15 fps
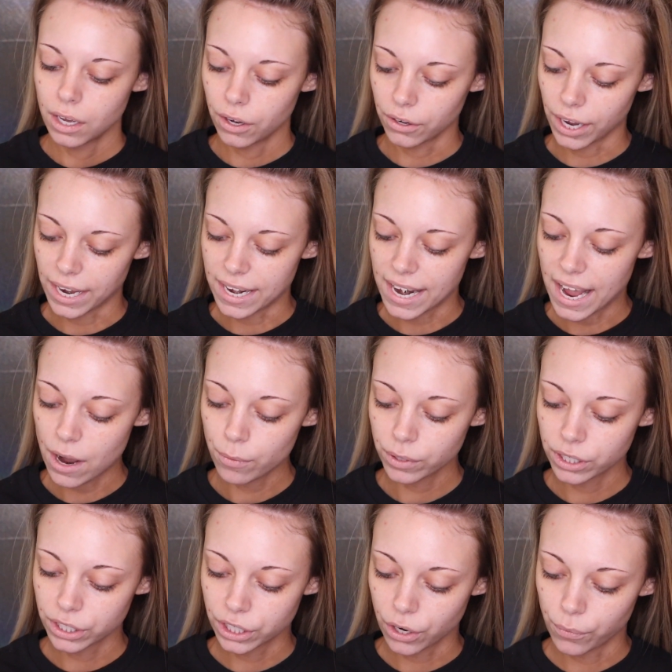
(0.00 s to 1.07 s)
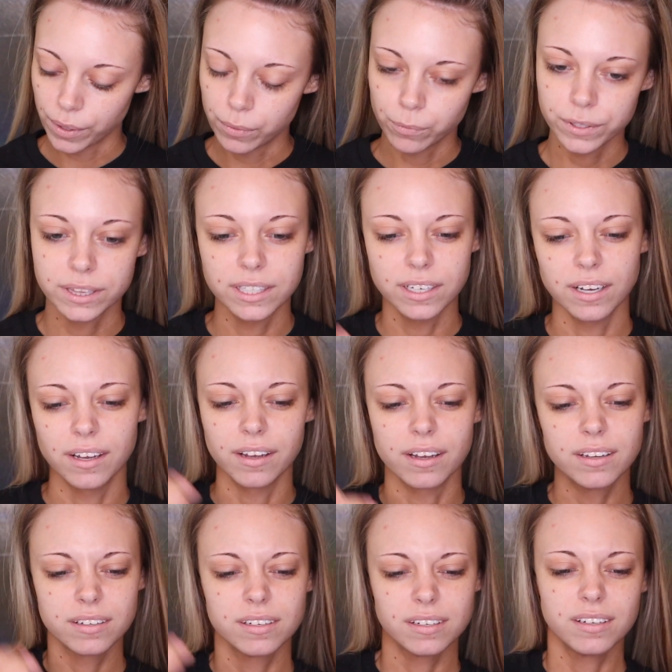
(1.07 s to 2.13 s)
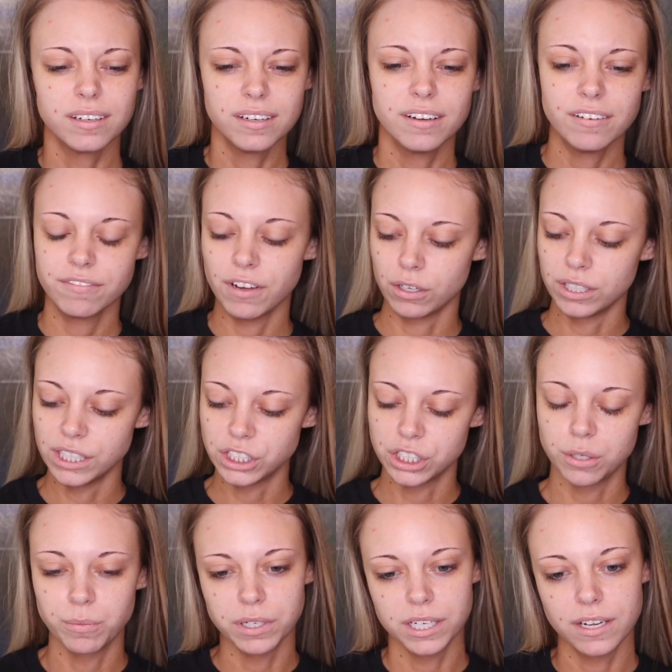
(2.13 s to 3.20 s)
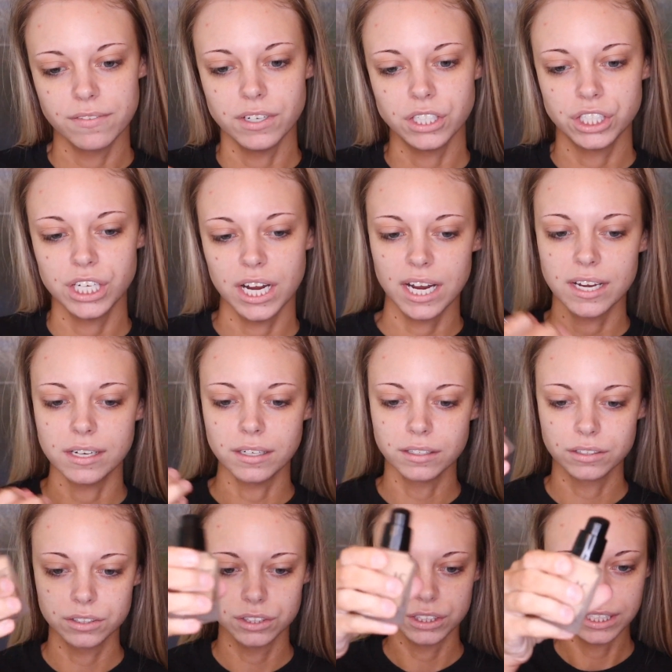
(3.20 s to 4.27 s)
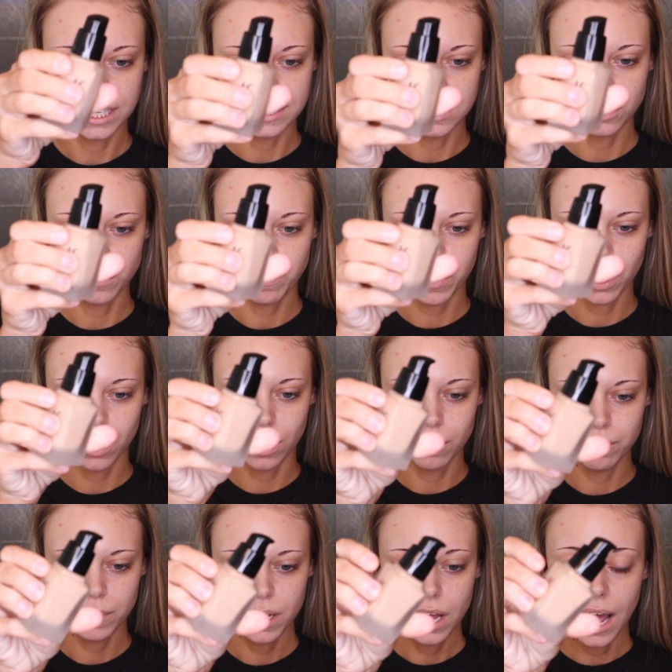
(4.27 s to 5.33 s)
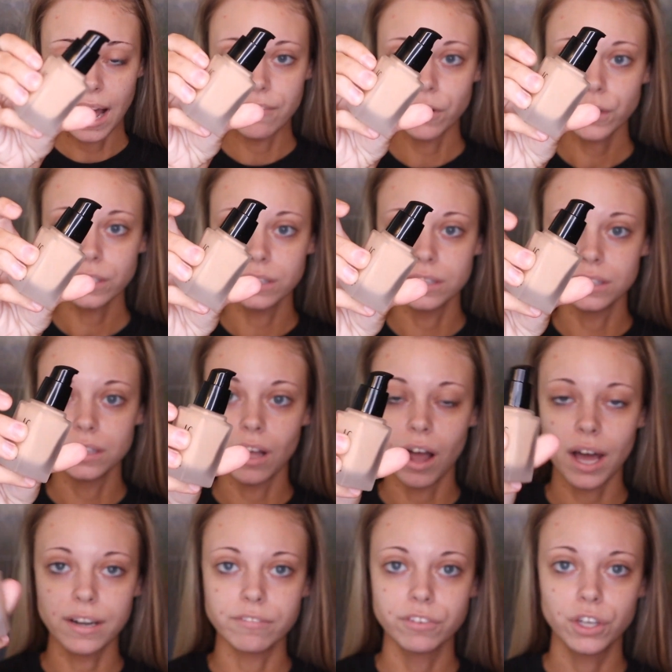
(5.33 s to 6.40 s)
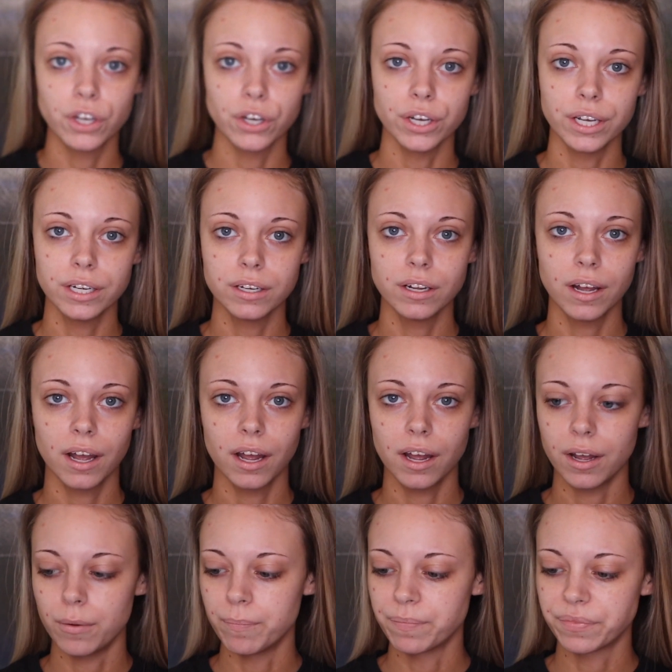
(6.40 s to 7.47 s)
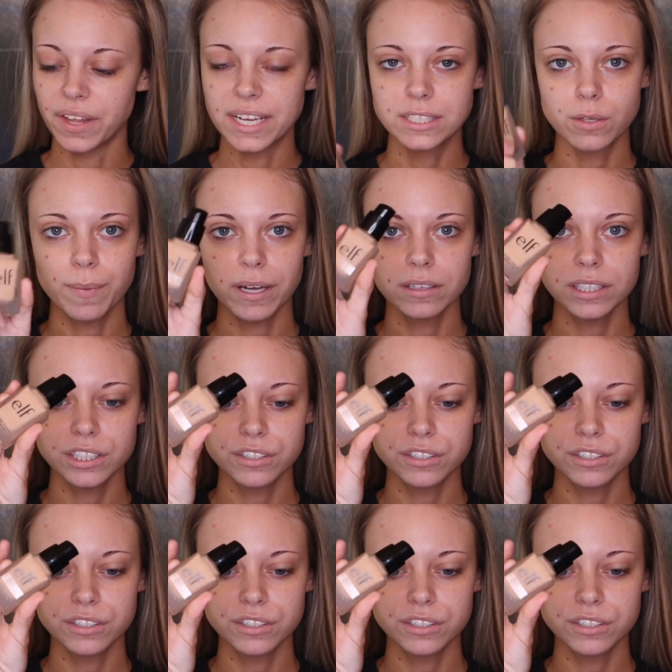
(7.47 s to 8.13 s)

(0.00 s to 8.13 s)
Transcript: Okay, now we're going to go in with the foundation. I'm going to give it a shake. It just has a little pump. I've heard a lot of good things about